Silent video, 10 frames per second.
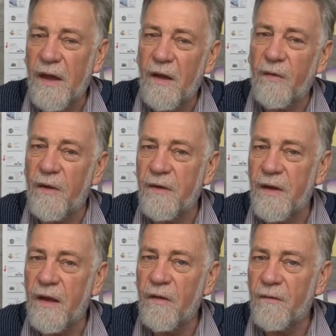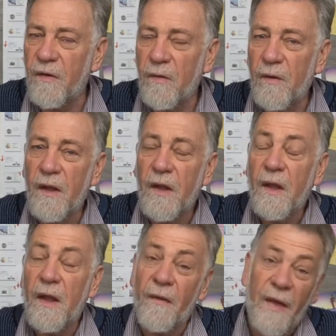House in Townsville,
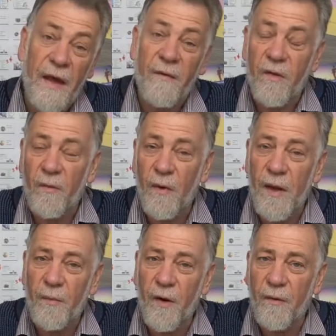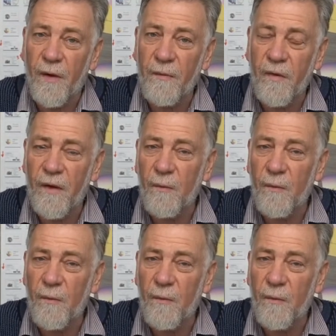and they have some great programs there.